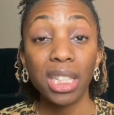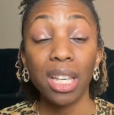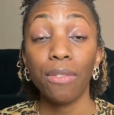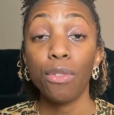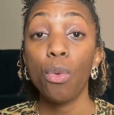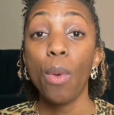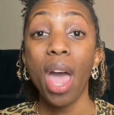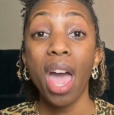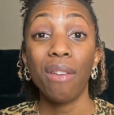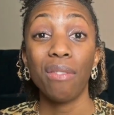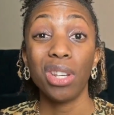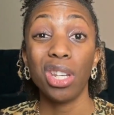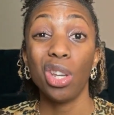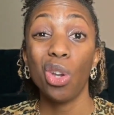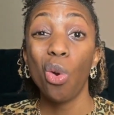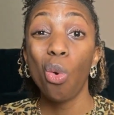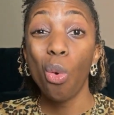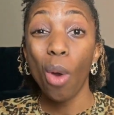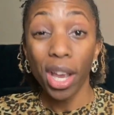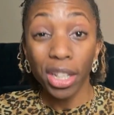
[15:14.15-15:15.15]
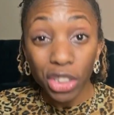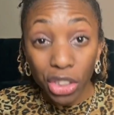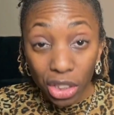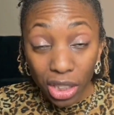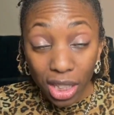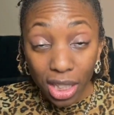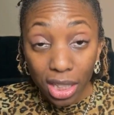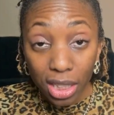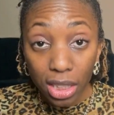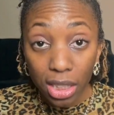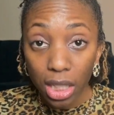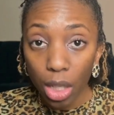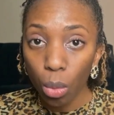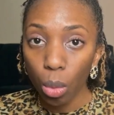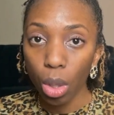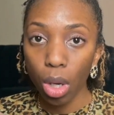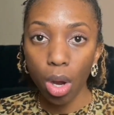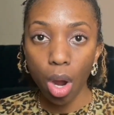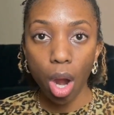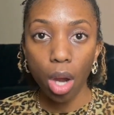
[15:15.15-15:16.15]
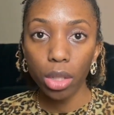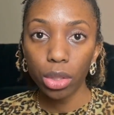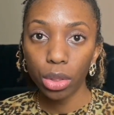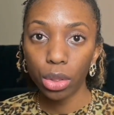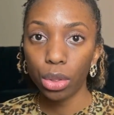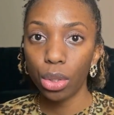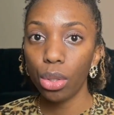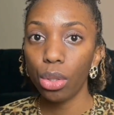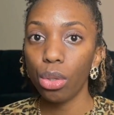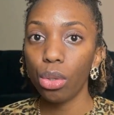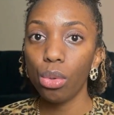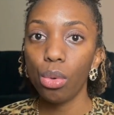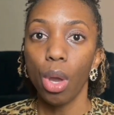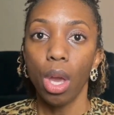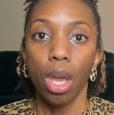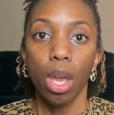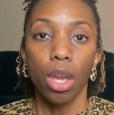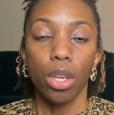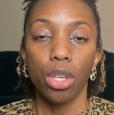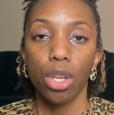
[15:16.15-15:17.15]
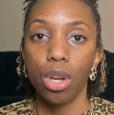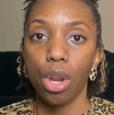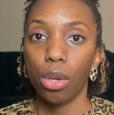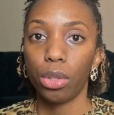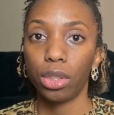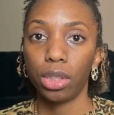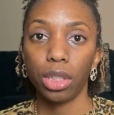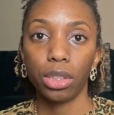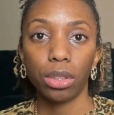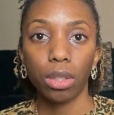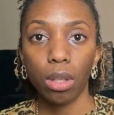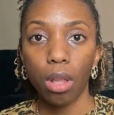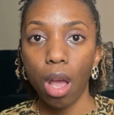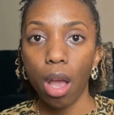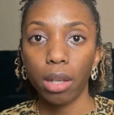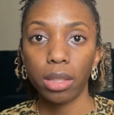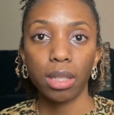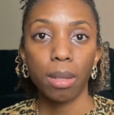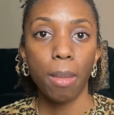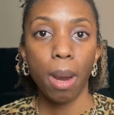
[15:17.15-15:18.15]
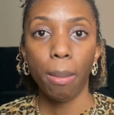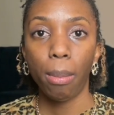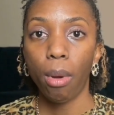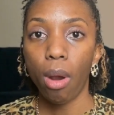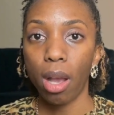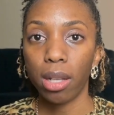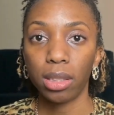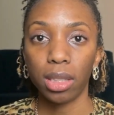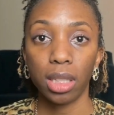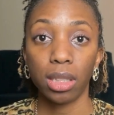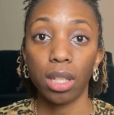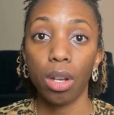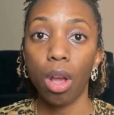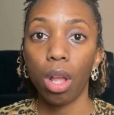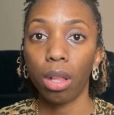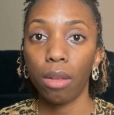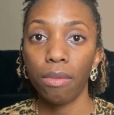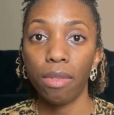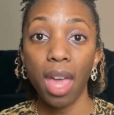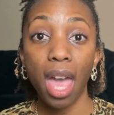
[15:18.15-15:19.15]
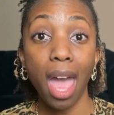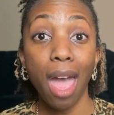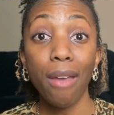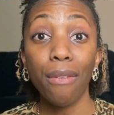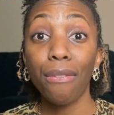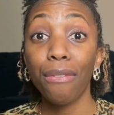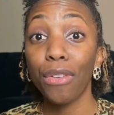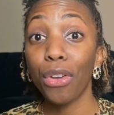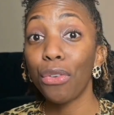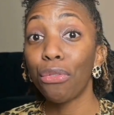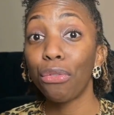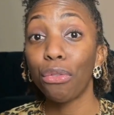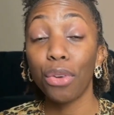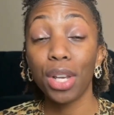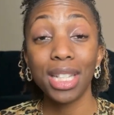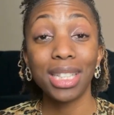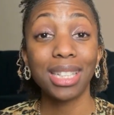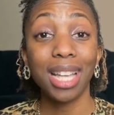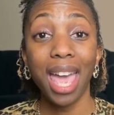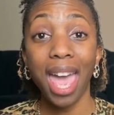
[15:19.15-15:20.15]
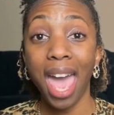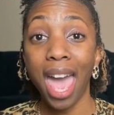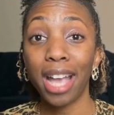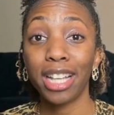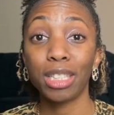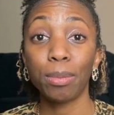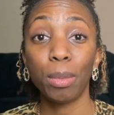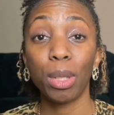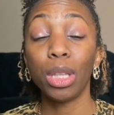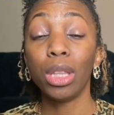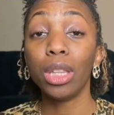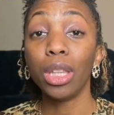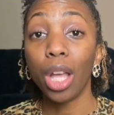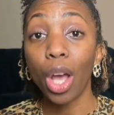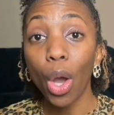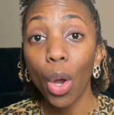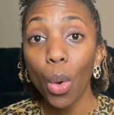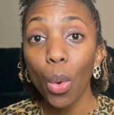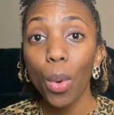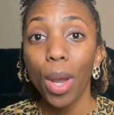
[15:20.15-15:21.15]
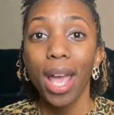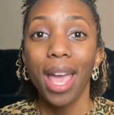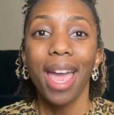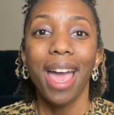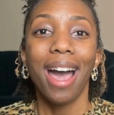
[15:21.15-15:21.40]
If you have any questions in regards to, you know, sister locks and my process and all of that, feel free to ask below.